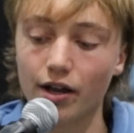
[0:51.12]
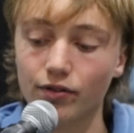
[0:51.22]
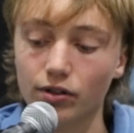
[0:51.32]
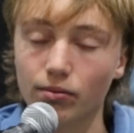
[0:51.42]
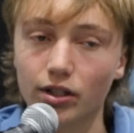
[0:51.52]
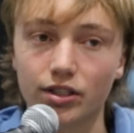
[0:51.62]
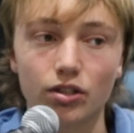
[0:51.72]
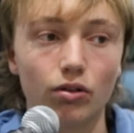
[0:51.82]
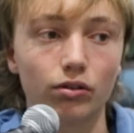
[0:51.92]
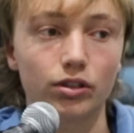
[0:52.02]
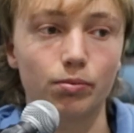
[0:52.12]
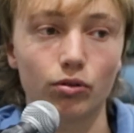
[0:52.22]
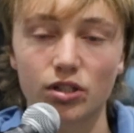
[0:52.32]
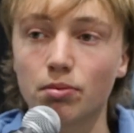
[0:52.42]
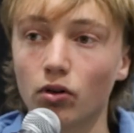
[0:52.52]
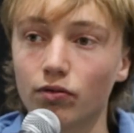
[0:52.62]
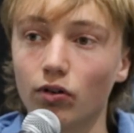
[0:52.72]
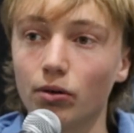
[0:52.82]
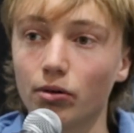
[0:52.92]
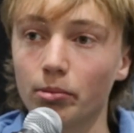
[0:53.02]
gave you one song to put on
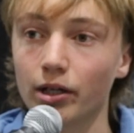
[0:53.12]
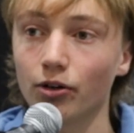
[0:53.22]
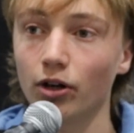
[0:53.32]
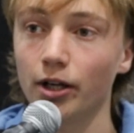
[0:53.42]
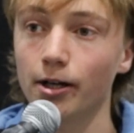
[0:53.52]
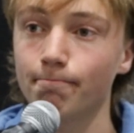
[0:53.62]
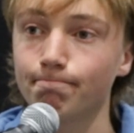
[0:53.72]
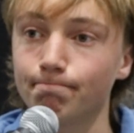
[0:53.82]
Spotify, what would it be right now?